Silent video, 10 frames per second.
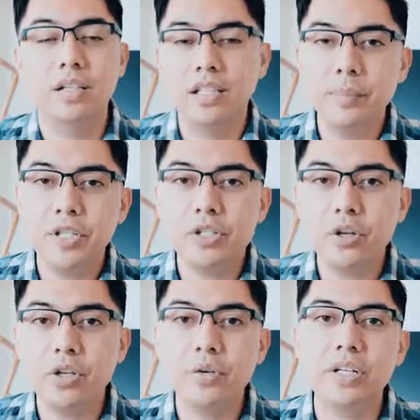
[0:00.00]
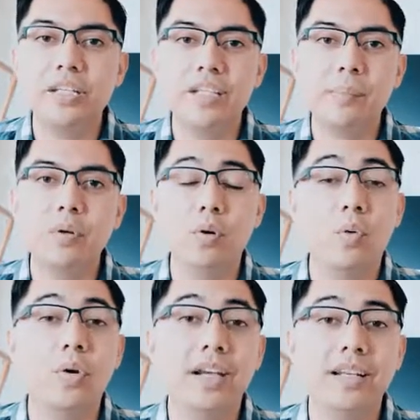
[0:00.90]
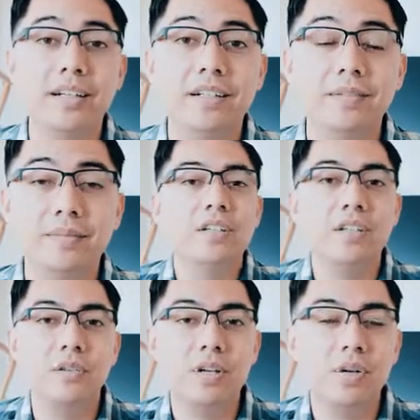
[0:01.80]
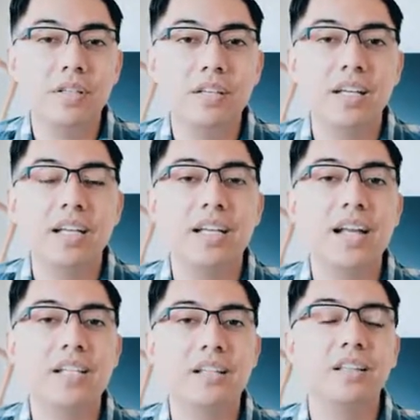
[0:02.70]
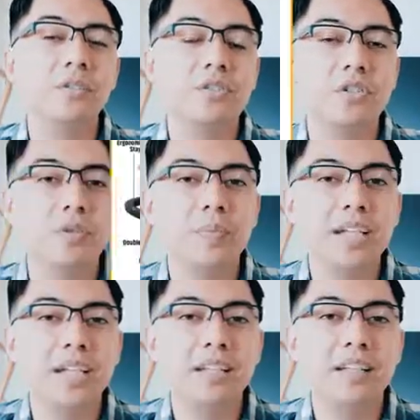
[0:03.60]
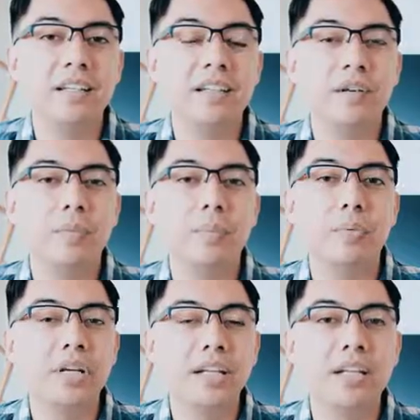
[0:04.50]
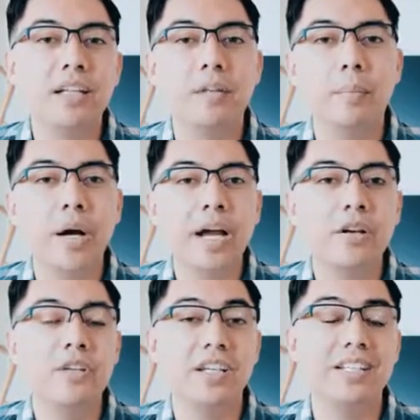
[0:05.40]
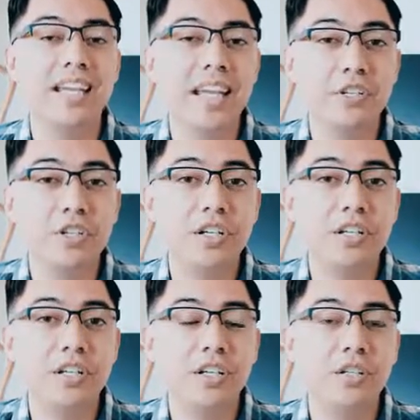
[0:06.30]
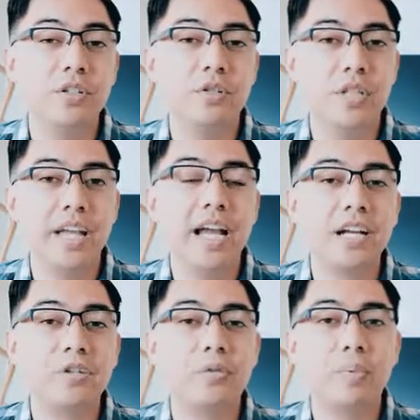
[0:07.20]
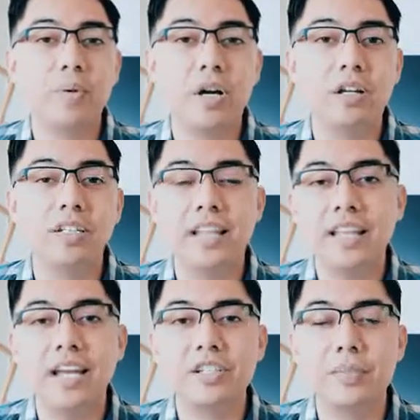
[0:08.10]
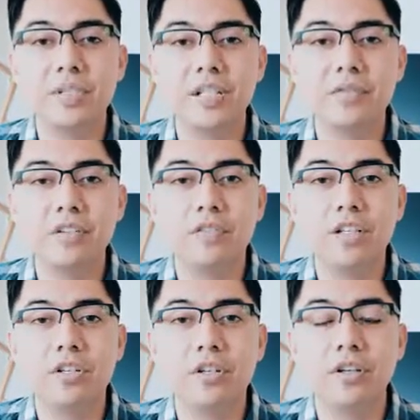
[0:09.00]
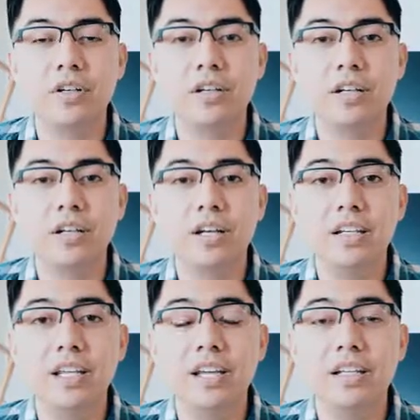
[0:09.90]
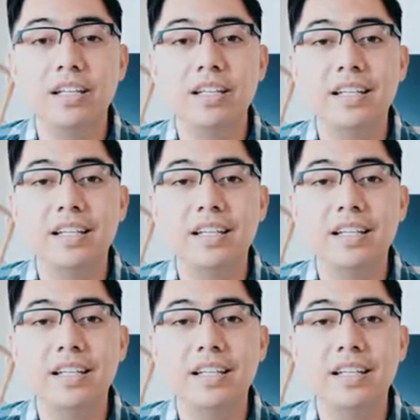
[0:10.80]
Let me show you an example right here. So you notice it has a little zoomed in, bringing the buyer's attention to the actual product and that specific feature. Again,